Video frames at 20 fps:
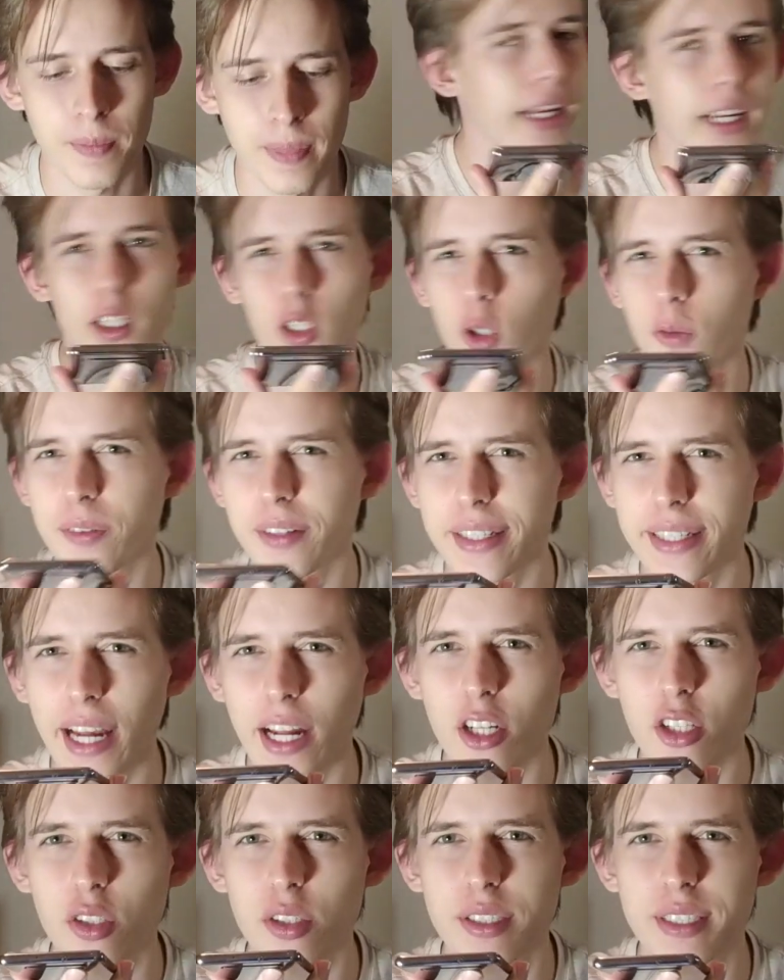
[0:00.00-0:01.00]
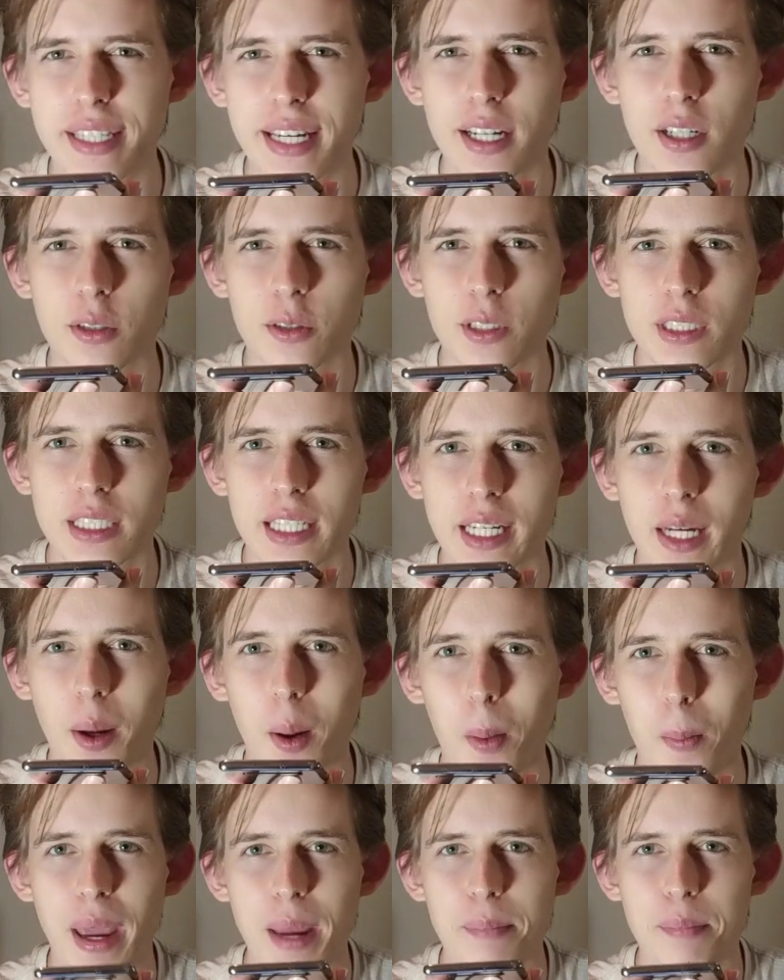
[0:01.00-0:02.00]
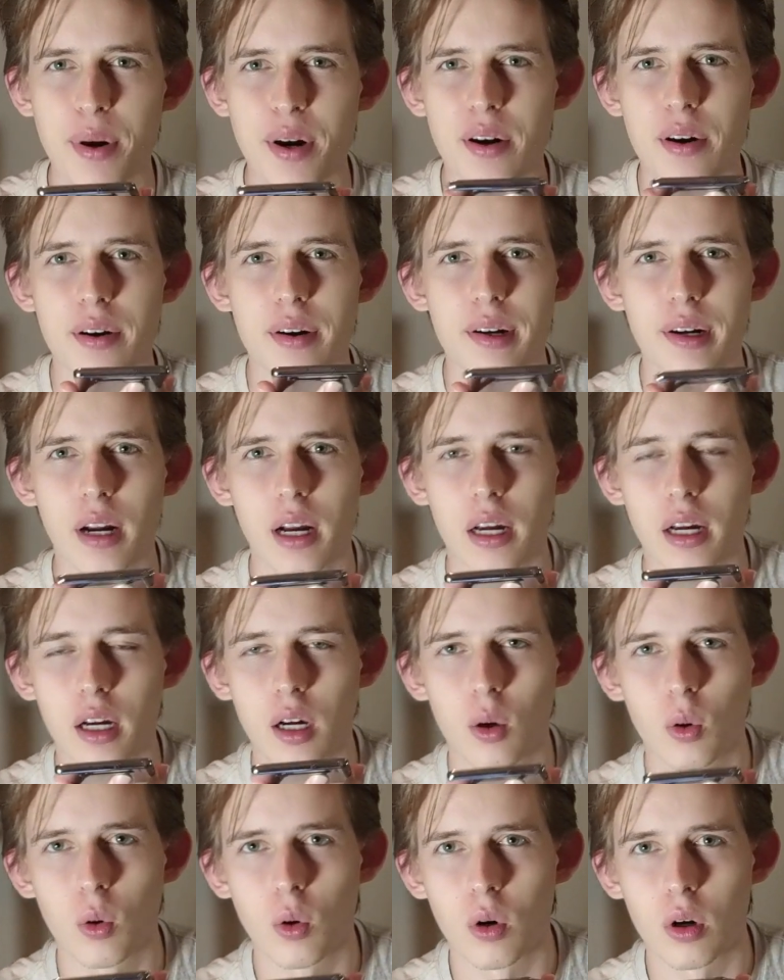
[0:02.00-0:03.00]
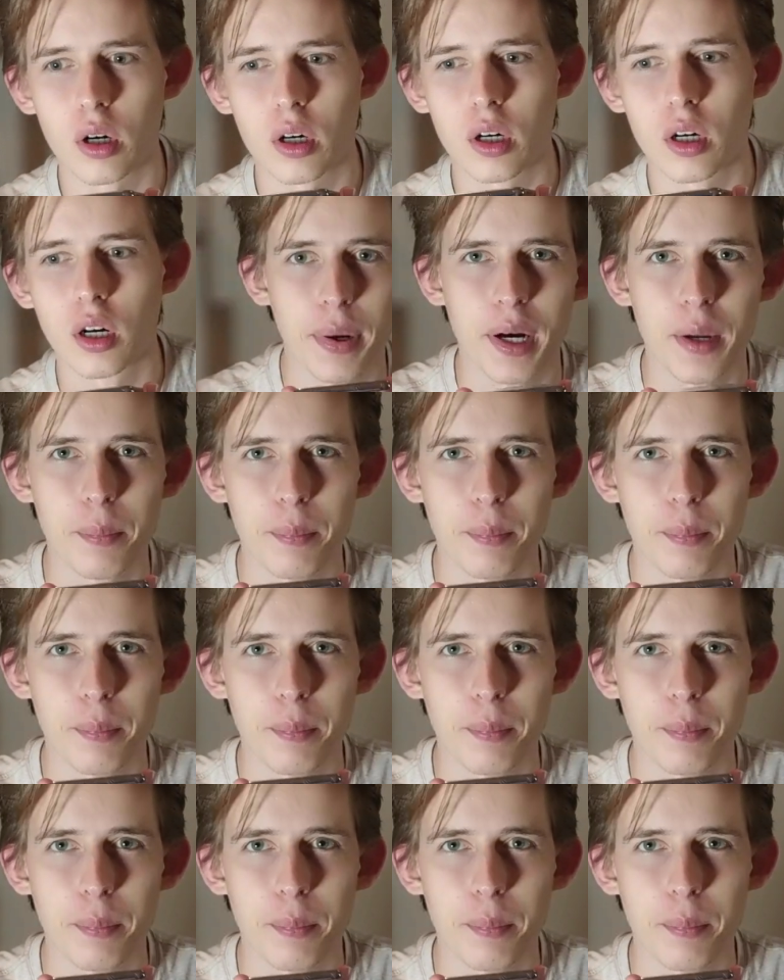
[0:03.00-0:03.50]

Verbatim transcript: You can often catch the sounds like paper uh, or